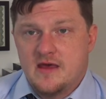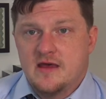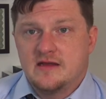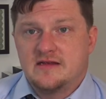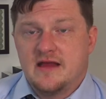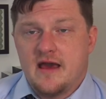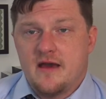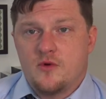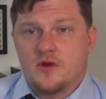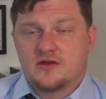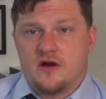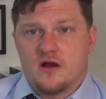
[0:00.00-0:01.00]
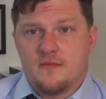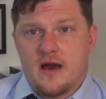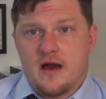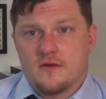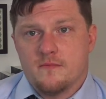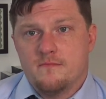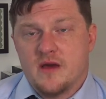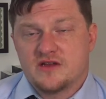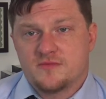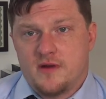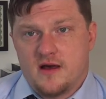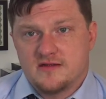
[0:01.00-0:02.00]
Today I want to talk about
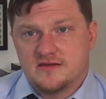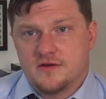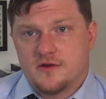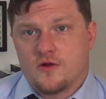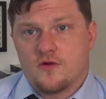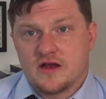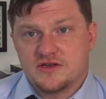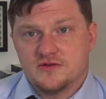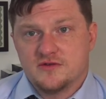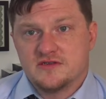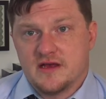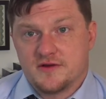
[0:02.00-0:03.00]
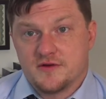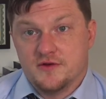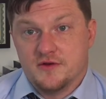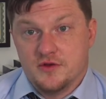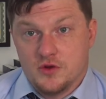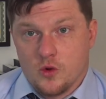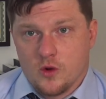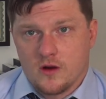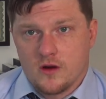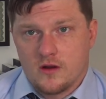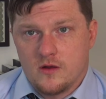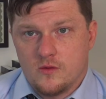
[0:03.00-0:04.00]
Metropolitan Correctional Center New
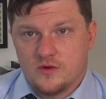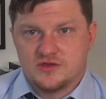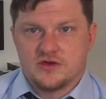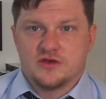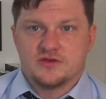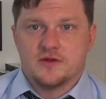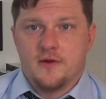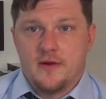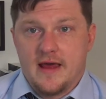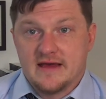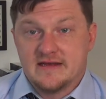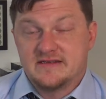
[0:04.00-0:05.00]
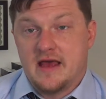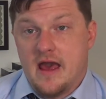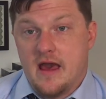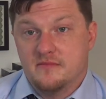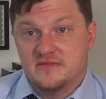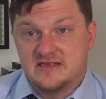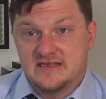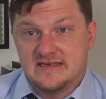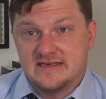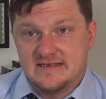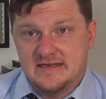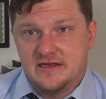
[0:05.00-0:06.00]
York, which is also known as
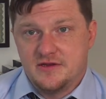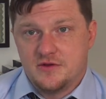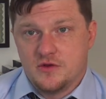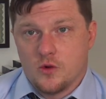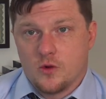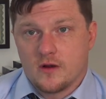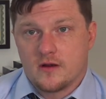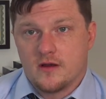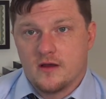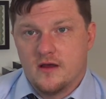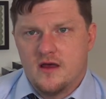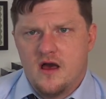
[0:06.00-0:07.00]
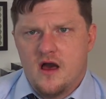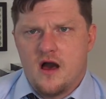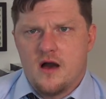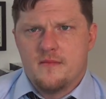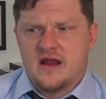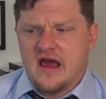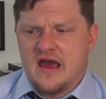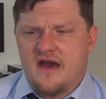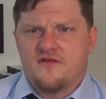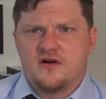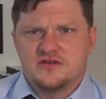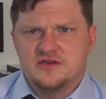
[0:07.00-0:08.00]
MCC New York, and I
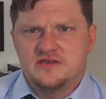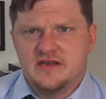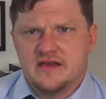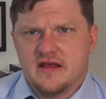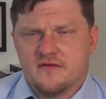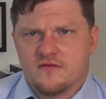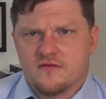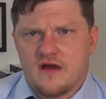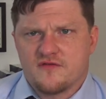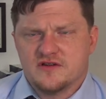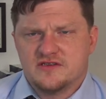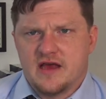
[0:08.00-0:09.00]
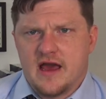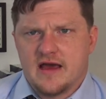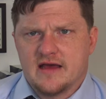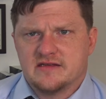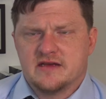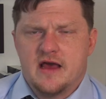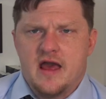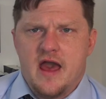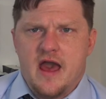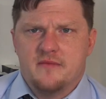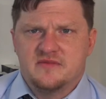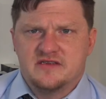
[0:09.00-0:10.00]
have also seen it referenced as
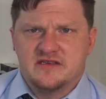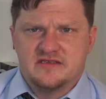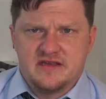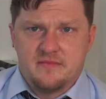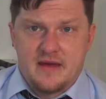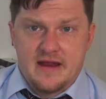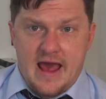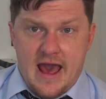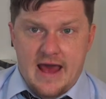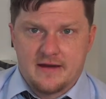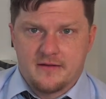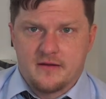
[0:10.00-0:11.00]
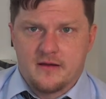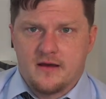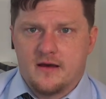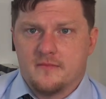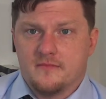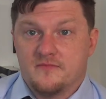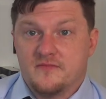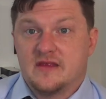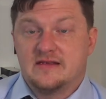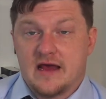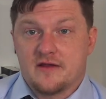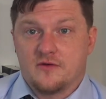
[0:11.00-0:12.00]
MCC Manhattan. The
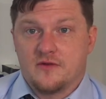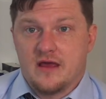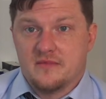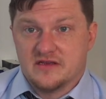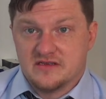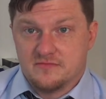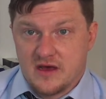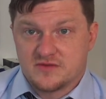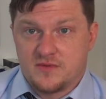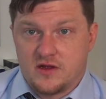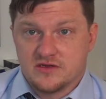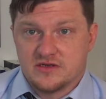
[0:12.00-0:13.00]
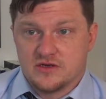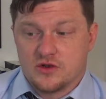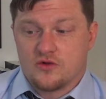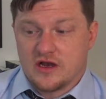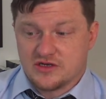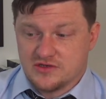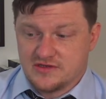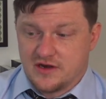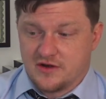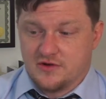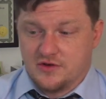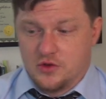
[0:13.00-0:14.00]
technical name is Metropolitan Correctional
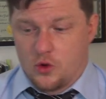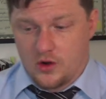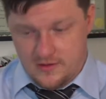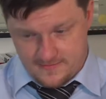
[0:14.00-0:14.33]
Center New York.